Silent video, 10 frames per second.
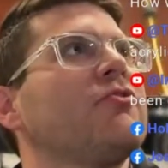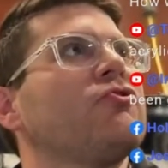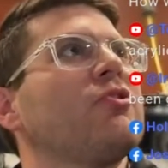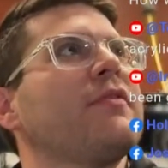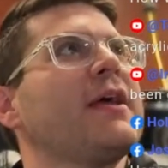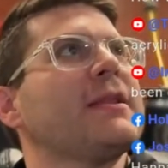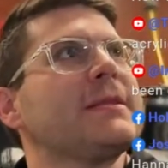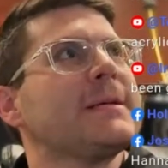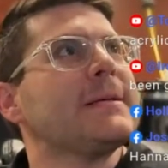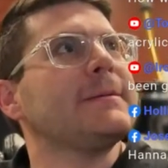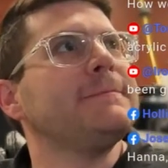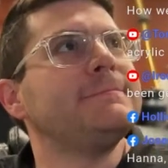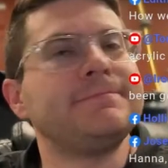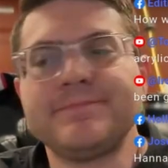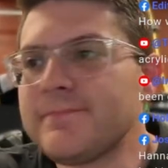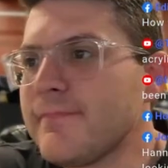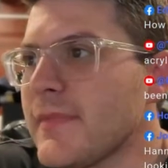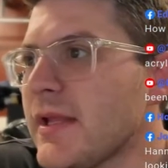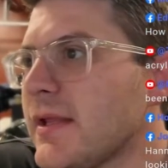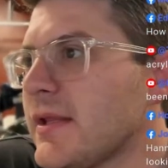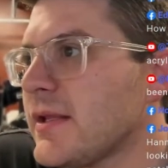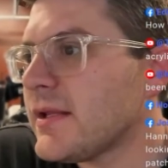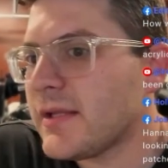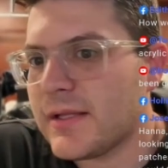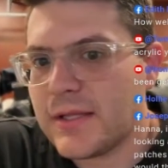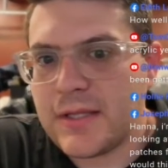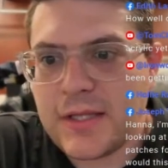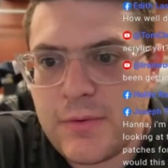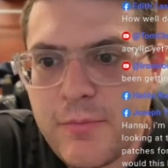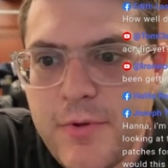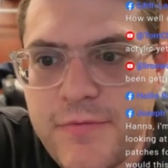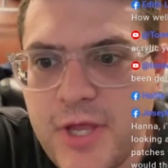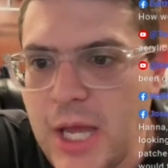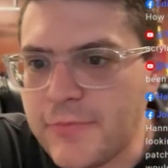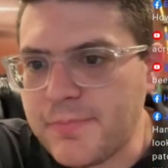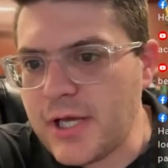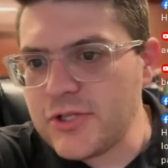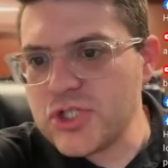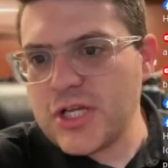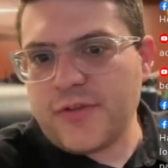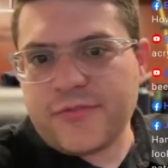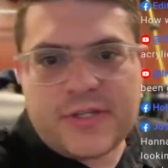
Show that there. We'll move the obs bot just a